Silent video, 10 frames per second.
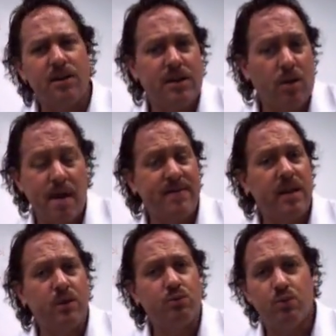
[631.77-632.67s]
or you don't have
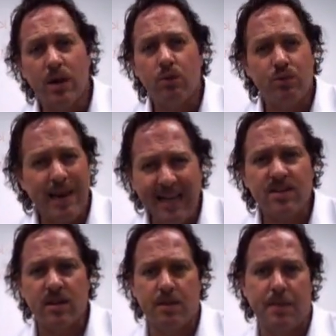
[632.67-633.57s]
any real
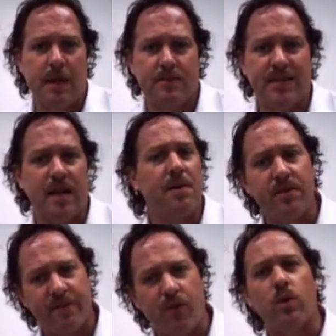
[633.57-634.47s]
reason to be upset
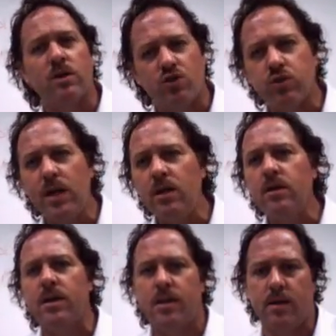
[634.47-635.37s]
about the $4
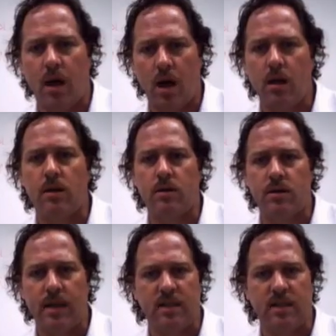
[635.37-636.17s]
trillion that